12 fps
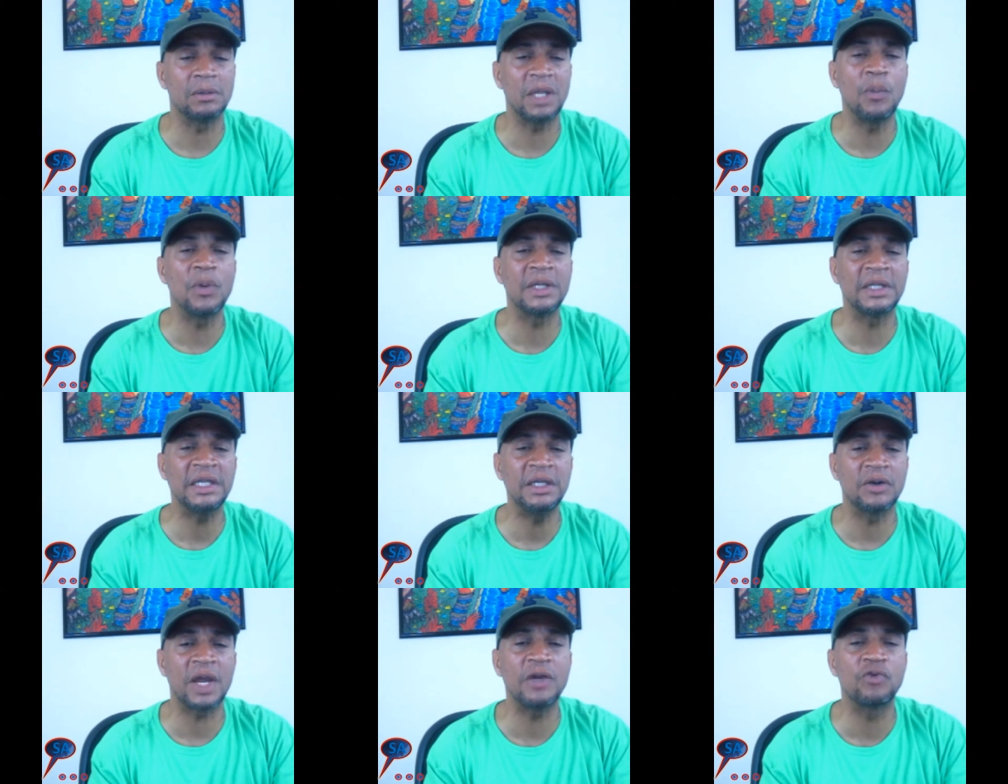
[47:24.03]
They want a
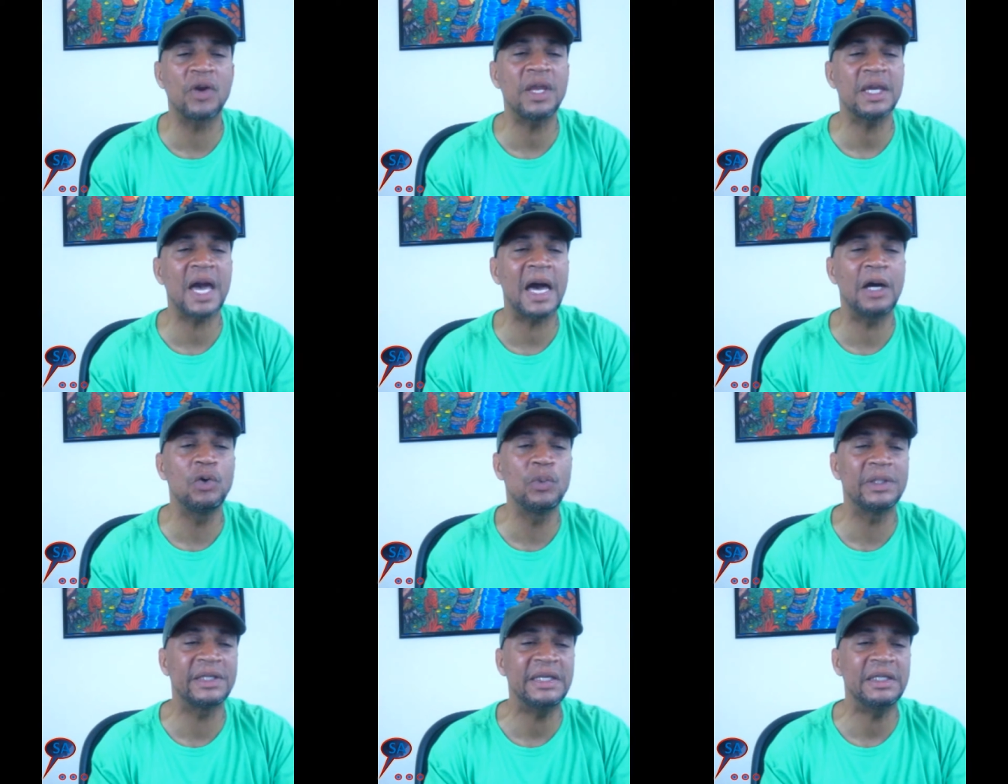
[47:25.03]
leader, a great guy who
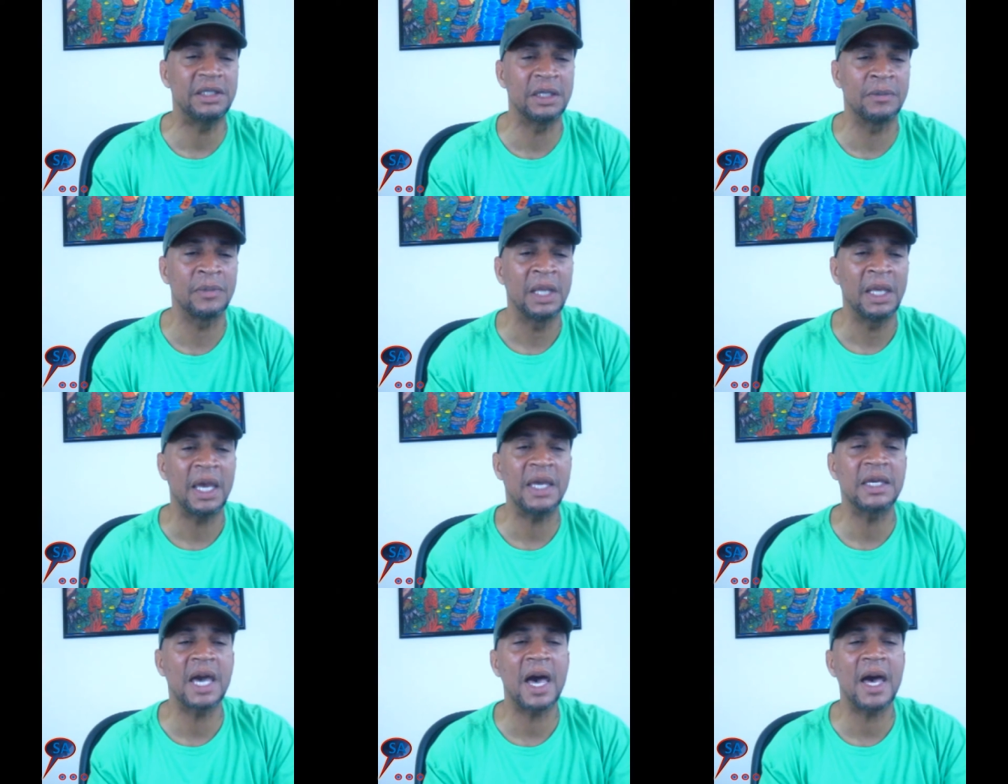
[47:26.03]
will lead them, a
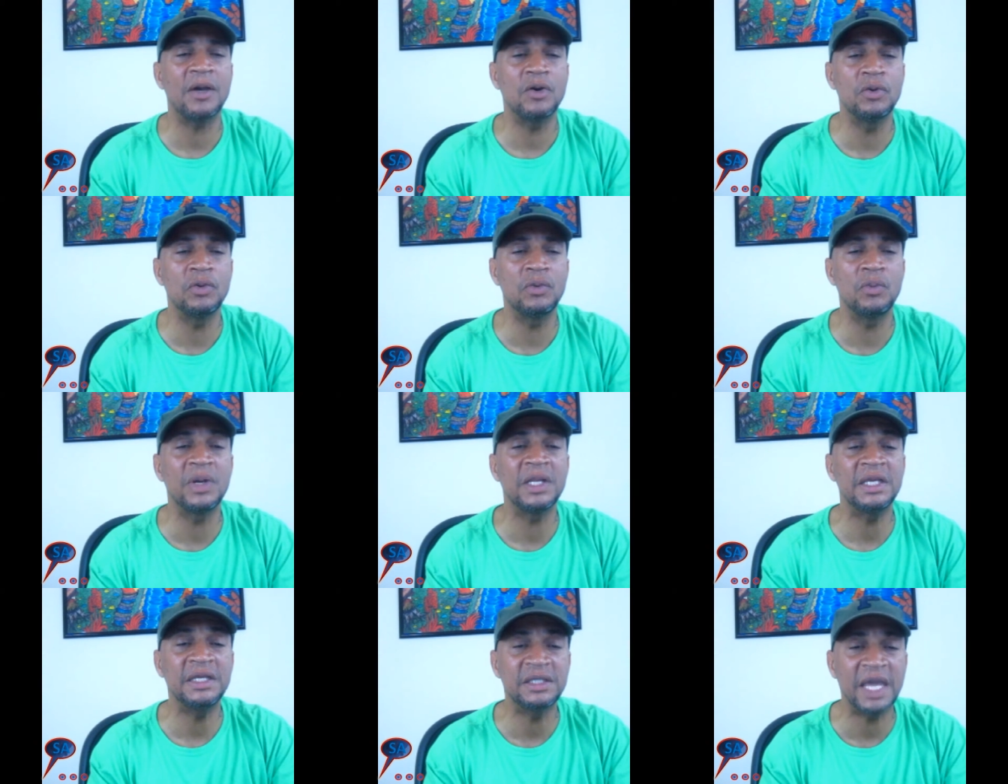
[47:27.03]
guy who,
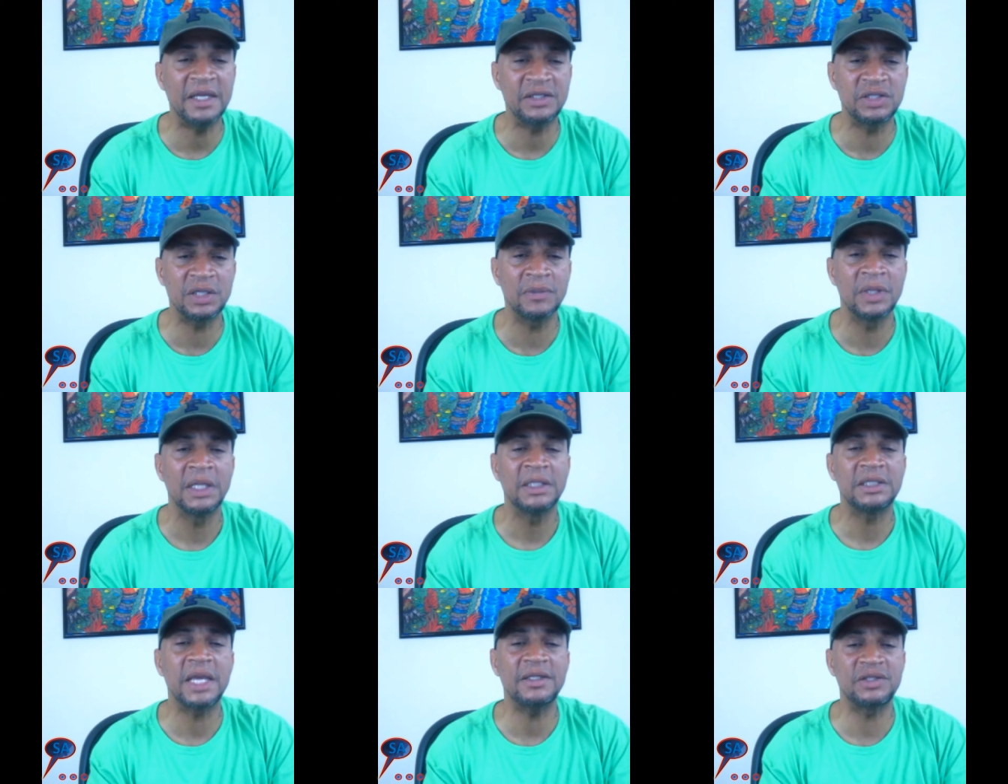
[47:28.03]
when he dates them,
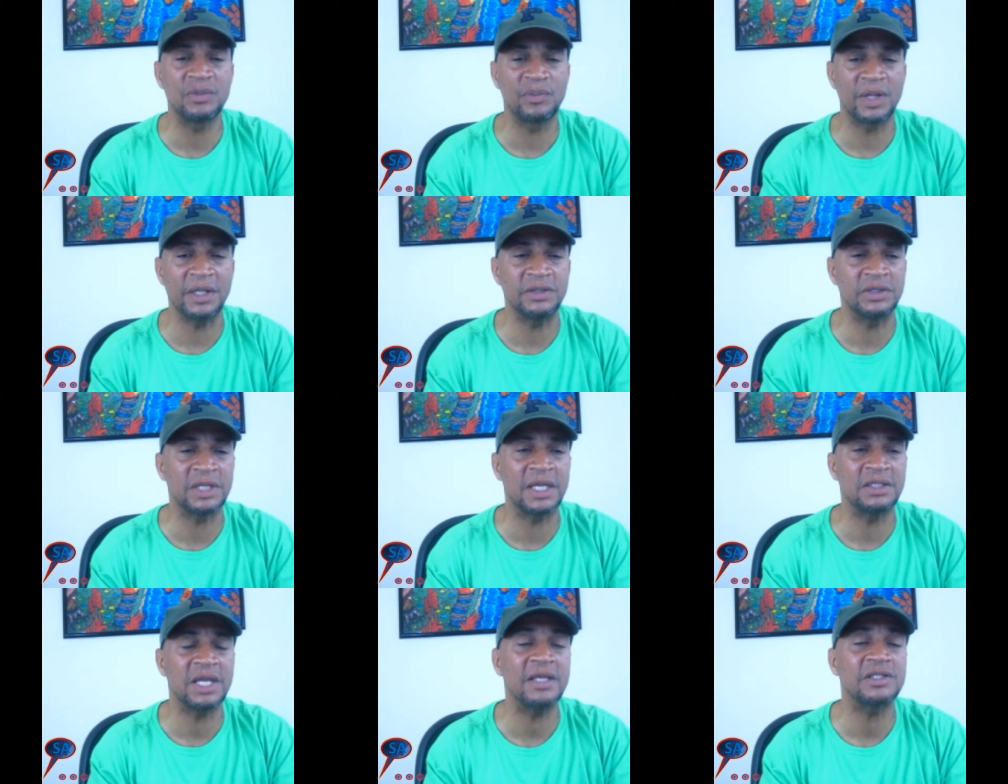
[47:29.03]
takes them places
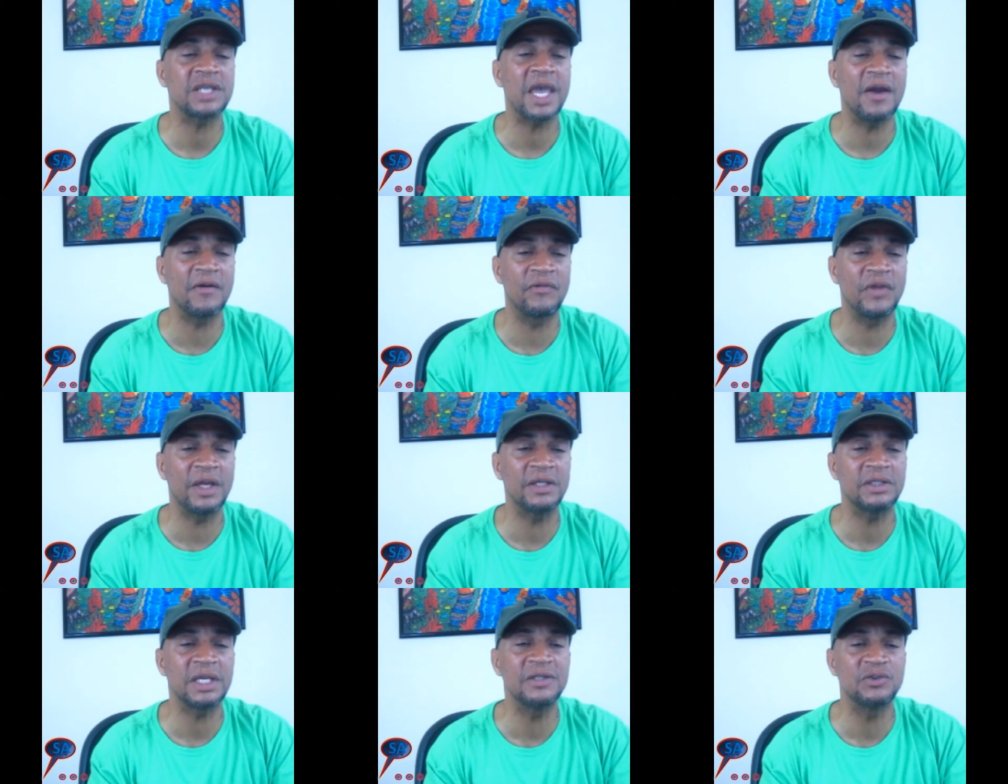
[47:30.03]
and takes care of
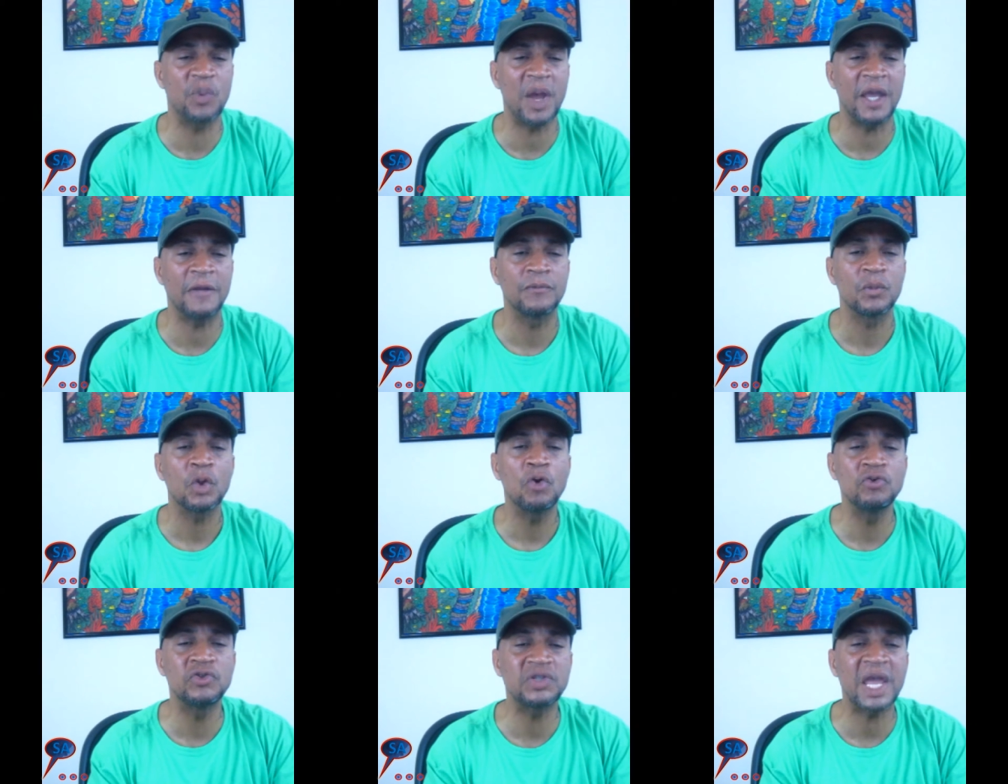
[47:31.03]
things his way,
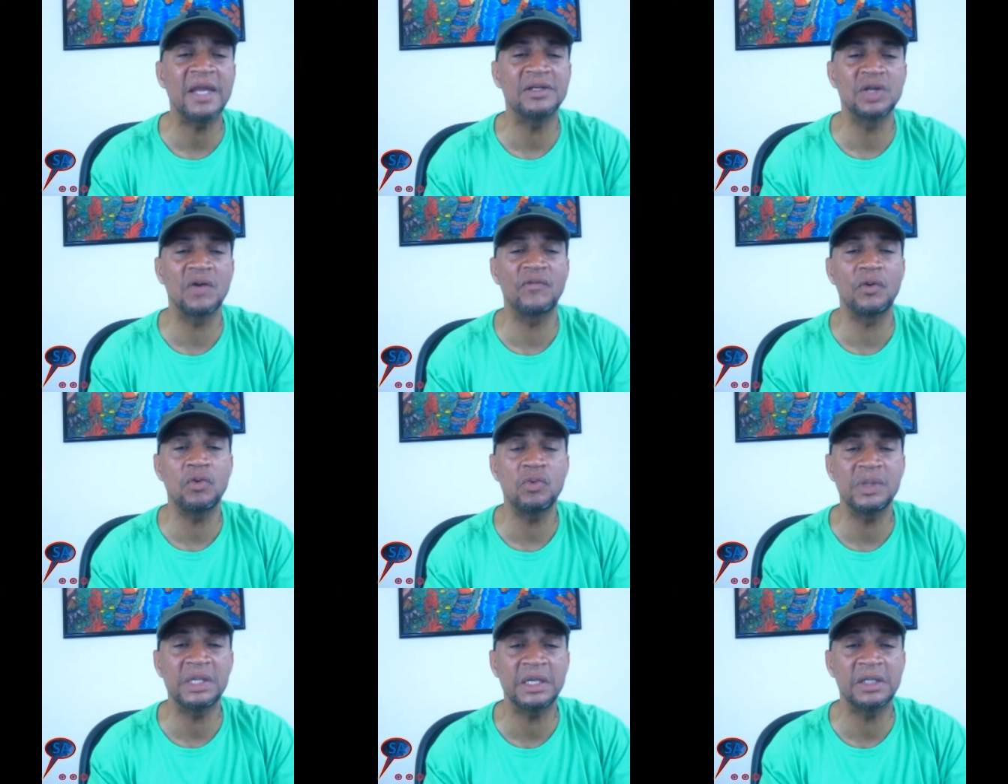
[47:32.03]
who stands up for
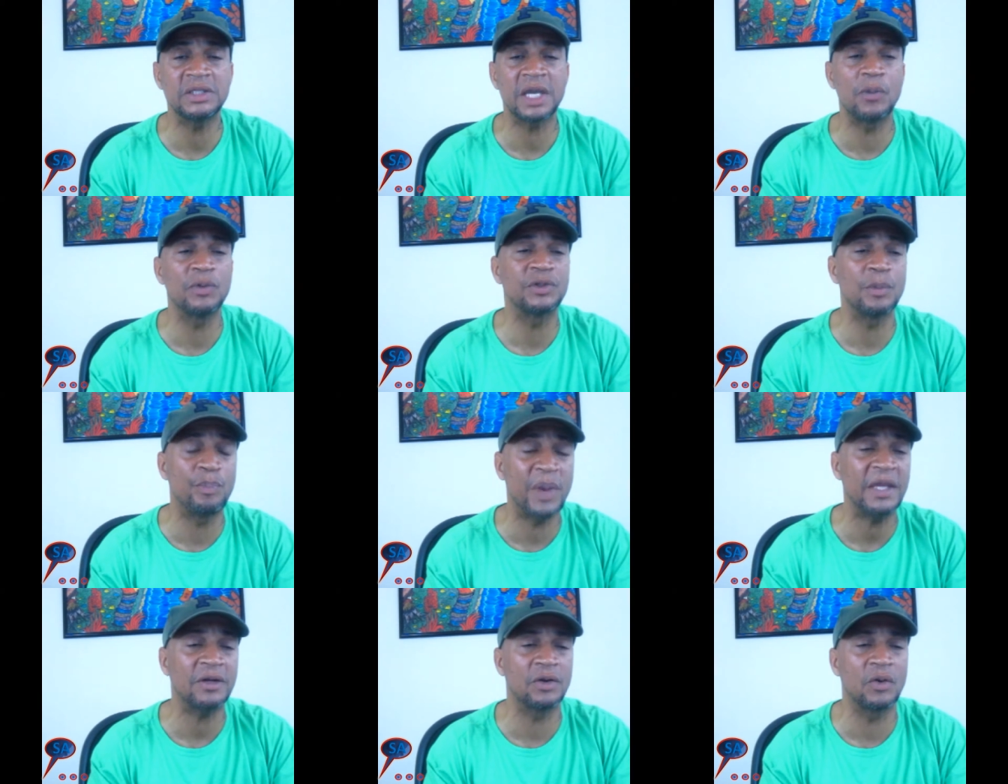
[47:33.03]
who he is and will
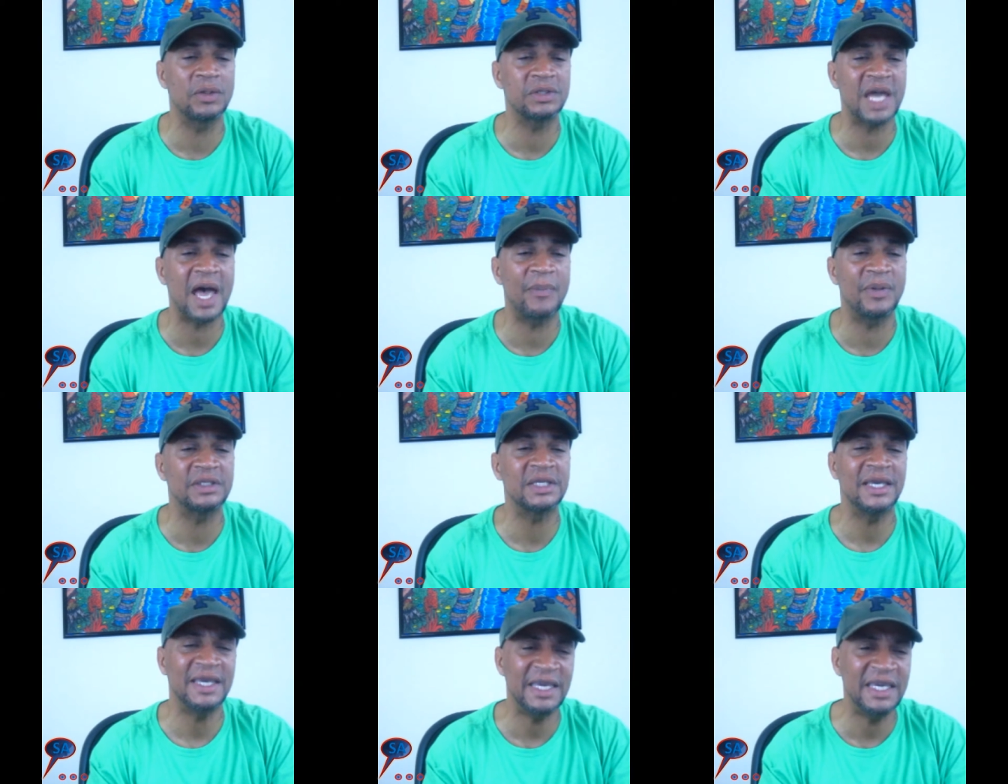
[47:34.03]
debate her on topics
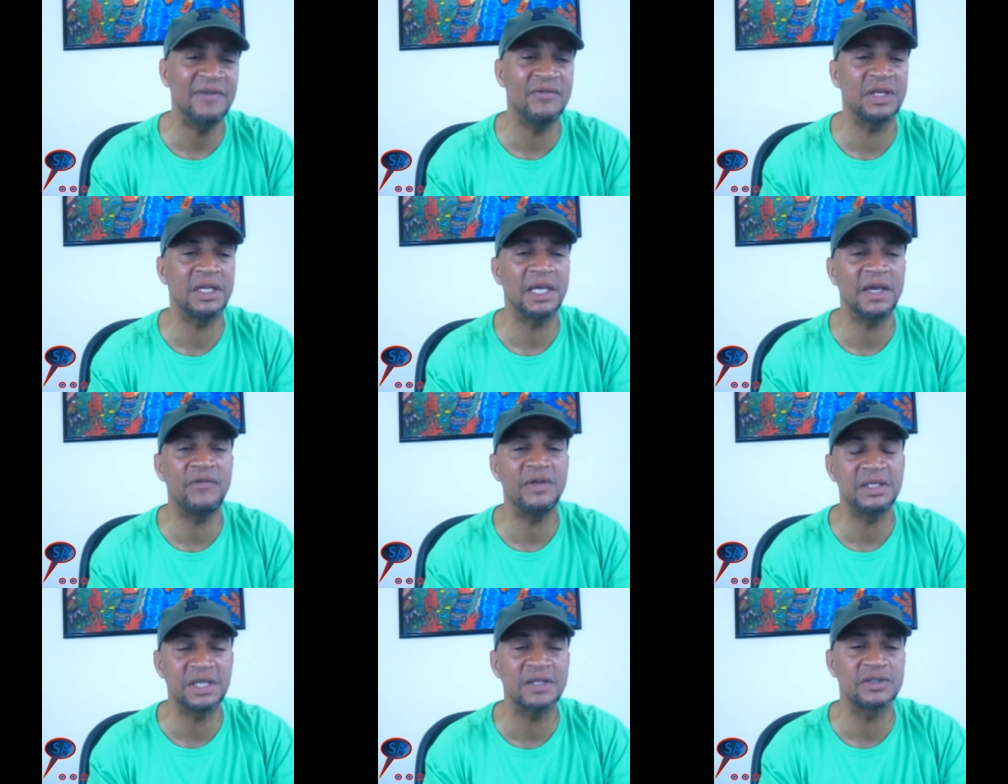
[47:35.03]
even if
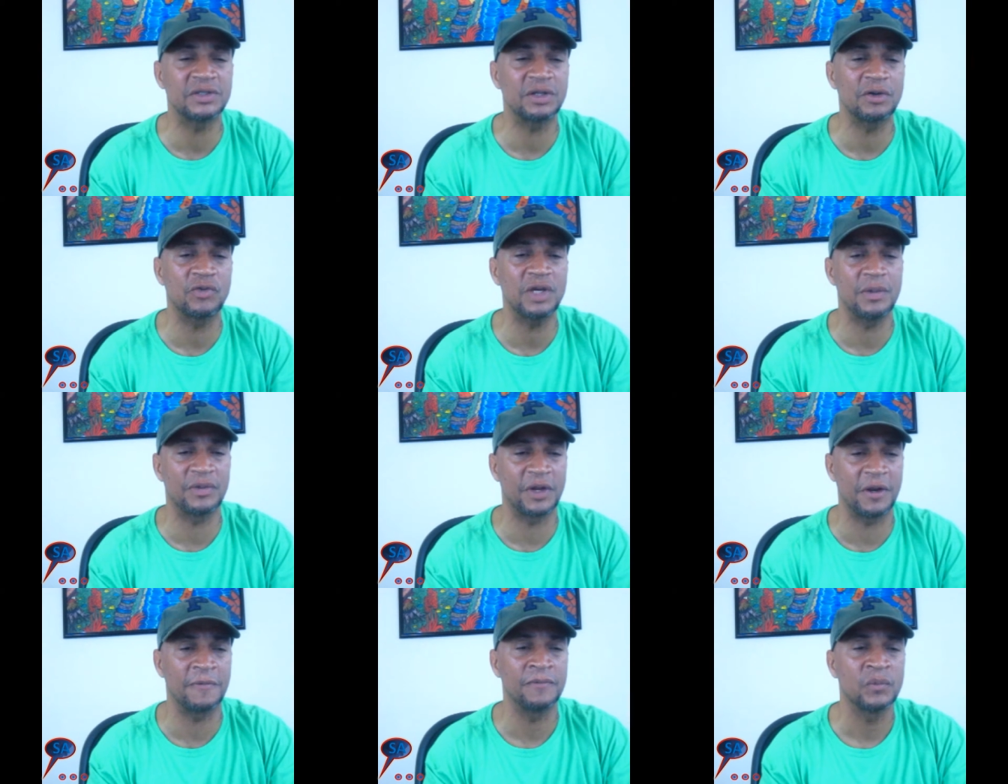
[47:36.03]
he doesn't agree with her.